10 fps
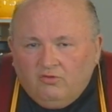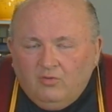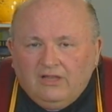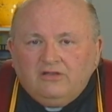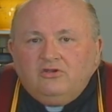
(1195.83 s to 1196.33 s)

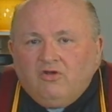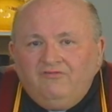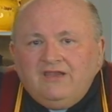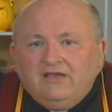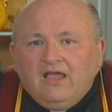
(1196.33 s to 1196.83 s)
Well,
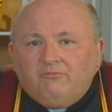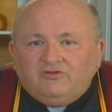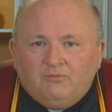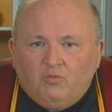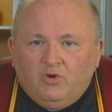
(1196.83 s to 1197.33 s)
novena comes
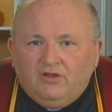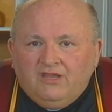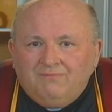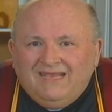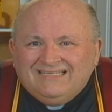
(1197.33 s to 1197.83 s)
from a word
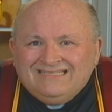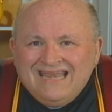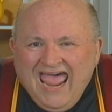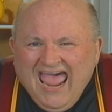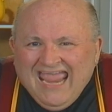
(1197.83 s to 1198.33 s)
that means
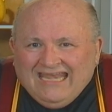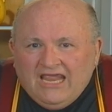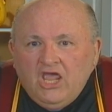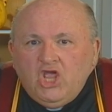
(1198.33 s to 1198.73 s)
9.